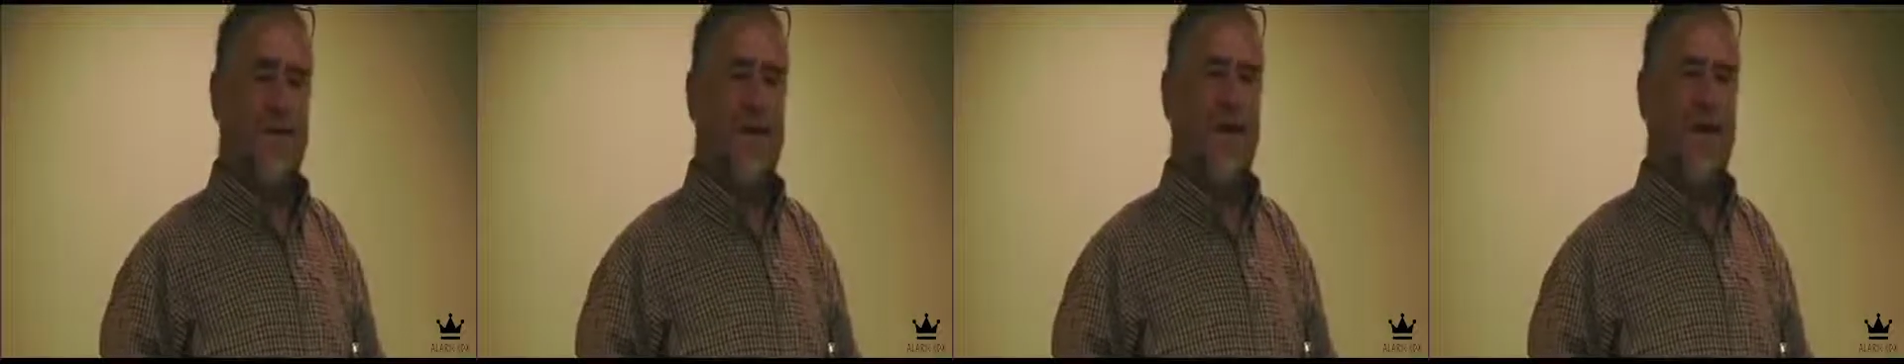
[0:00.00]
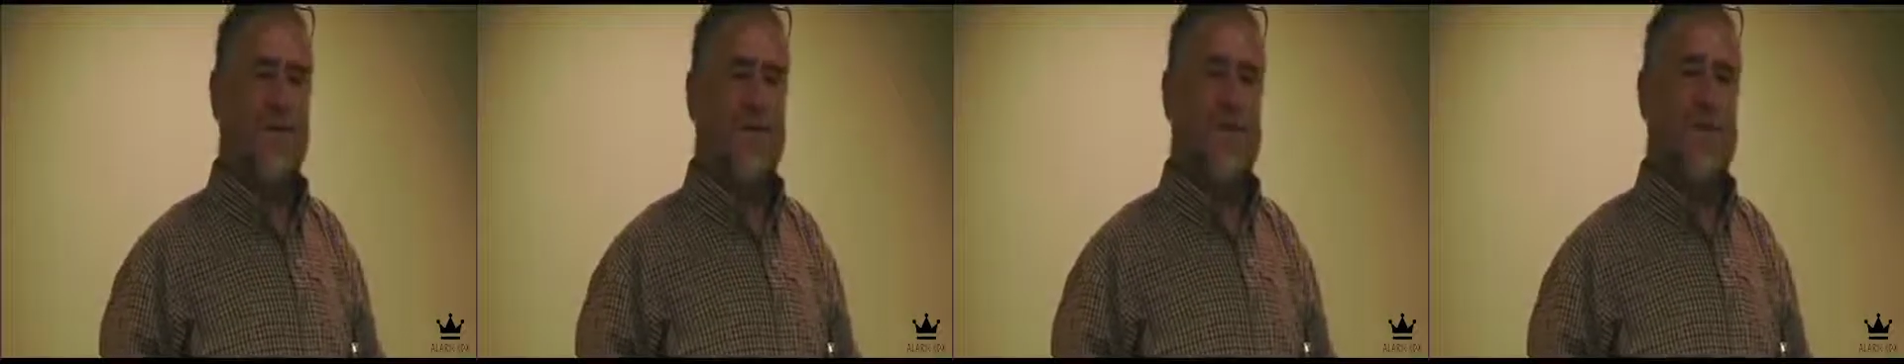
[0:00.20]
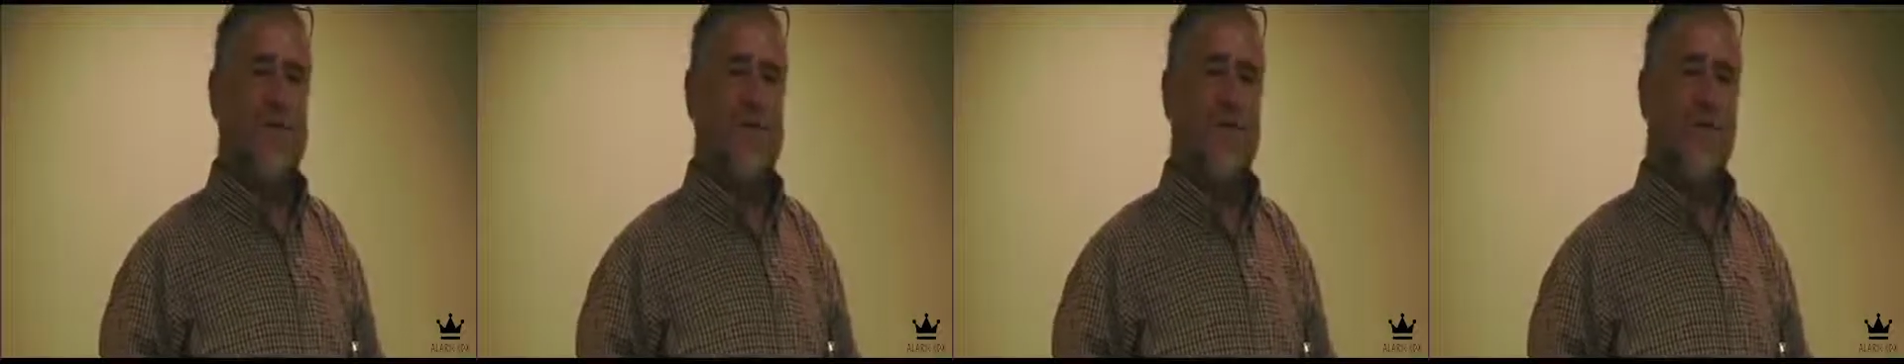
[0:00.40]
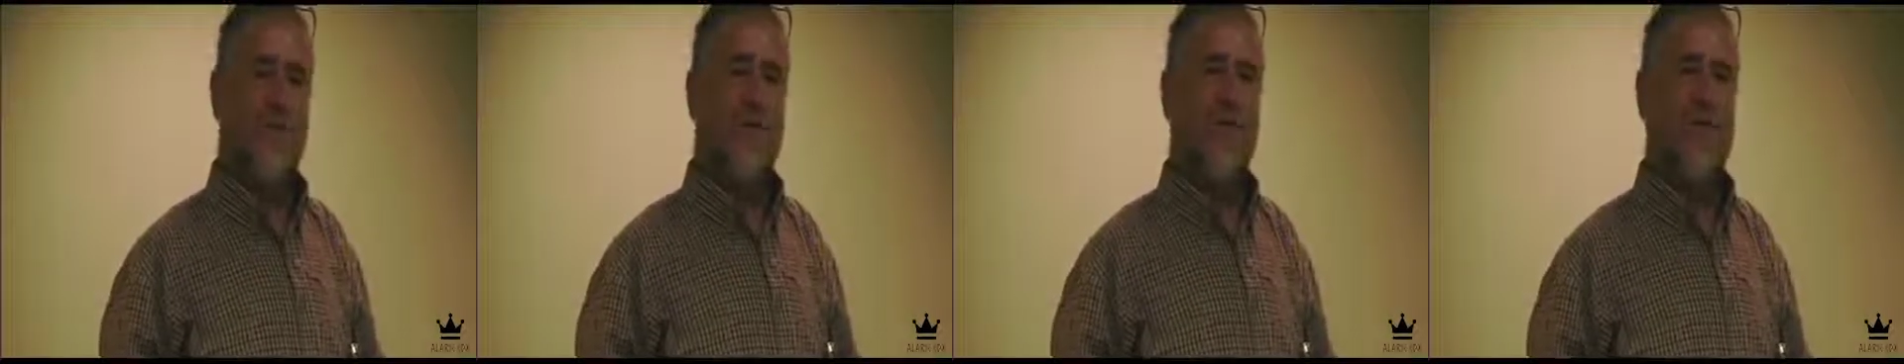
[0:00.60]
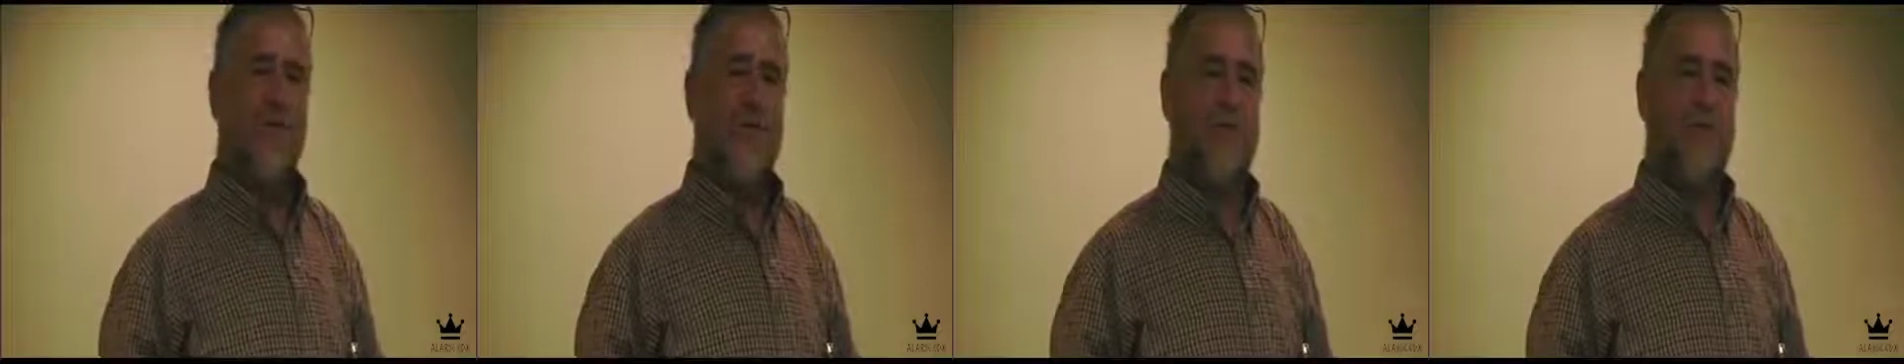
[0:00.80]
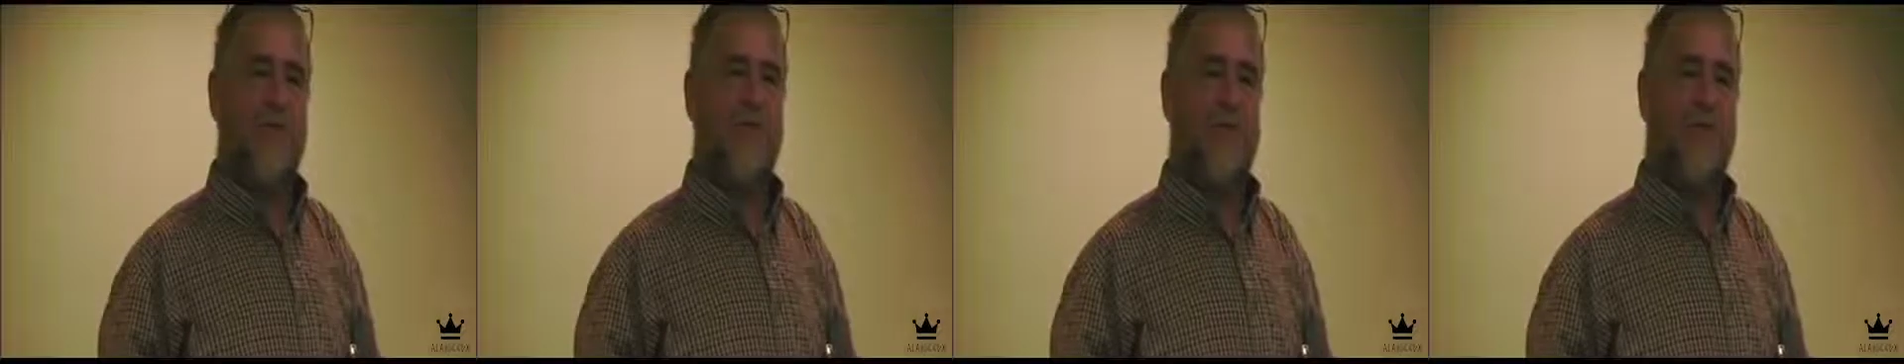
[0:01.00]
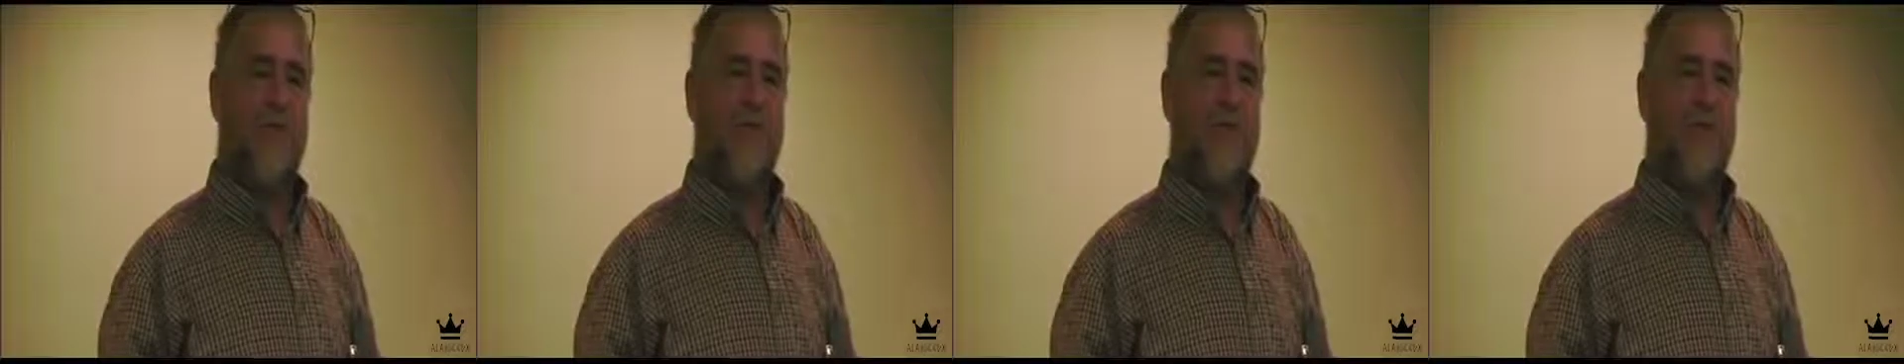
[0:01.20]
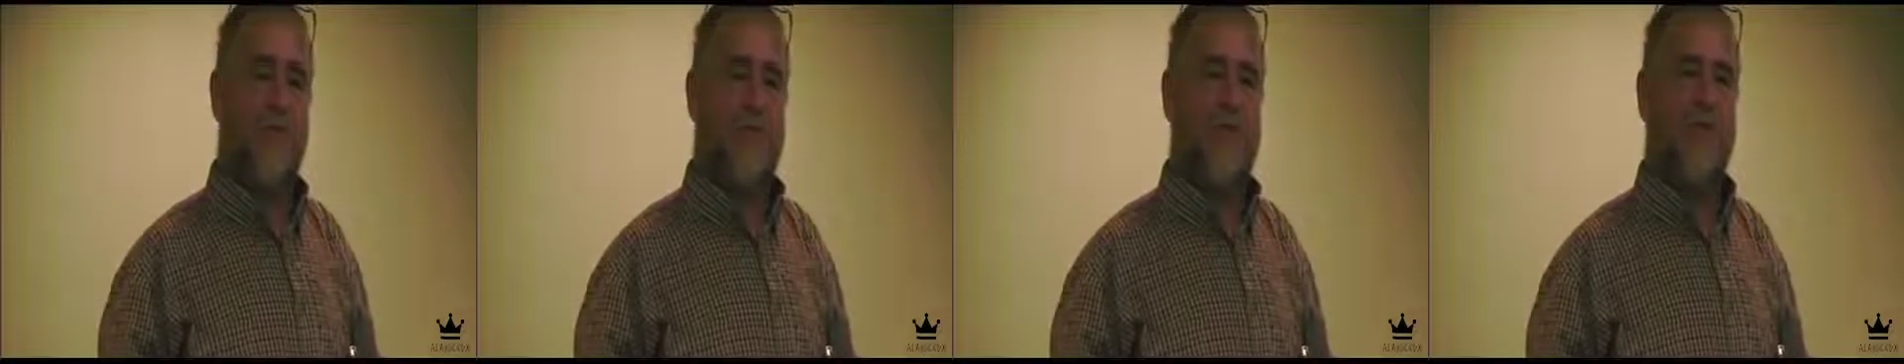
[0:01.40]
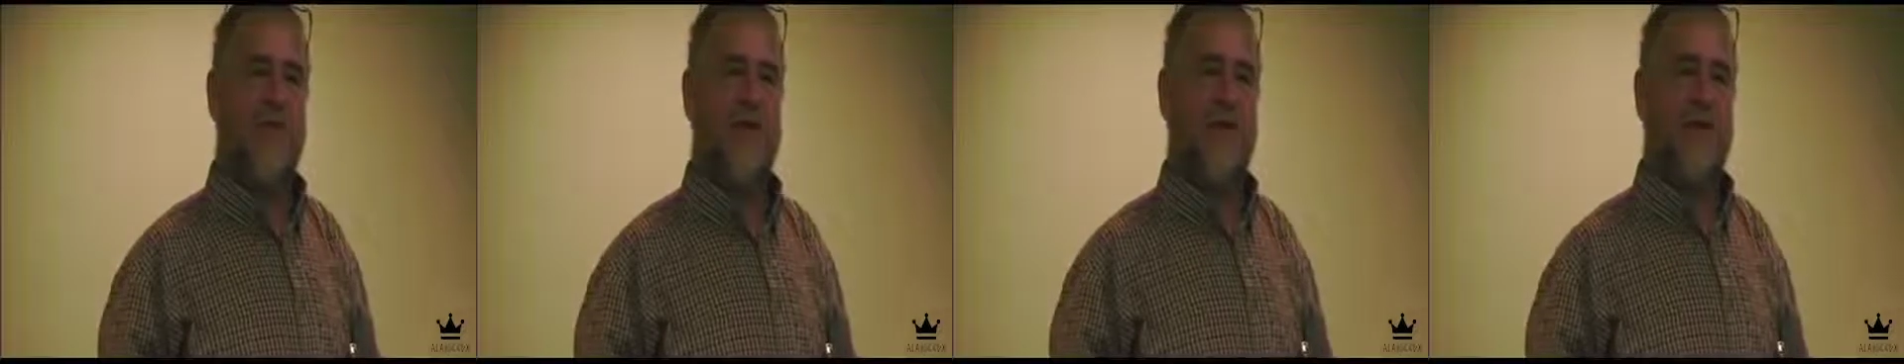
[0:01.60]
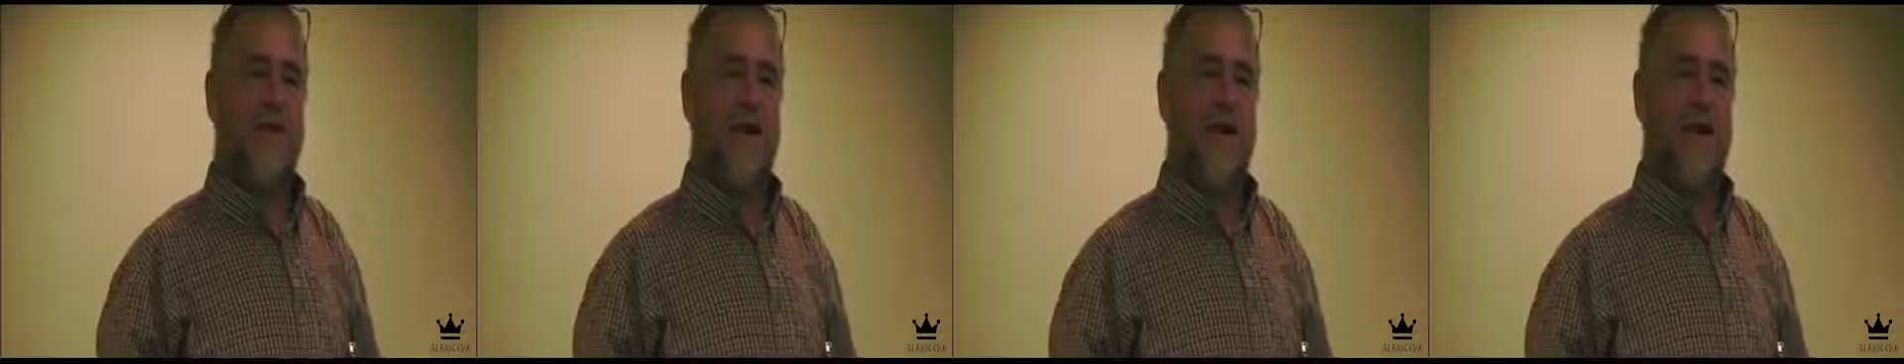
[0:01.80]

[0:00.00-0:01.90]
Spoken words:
He was a hero of the Jews,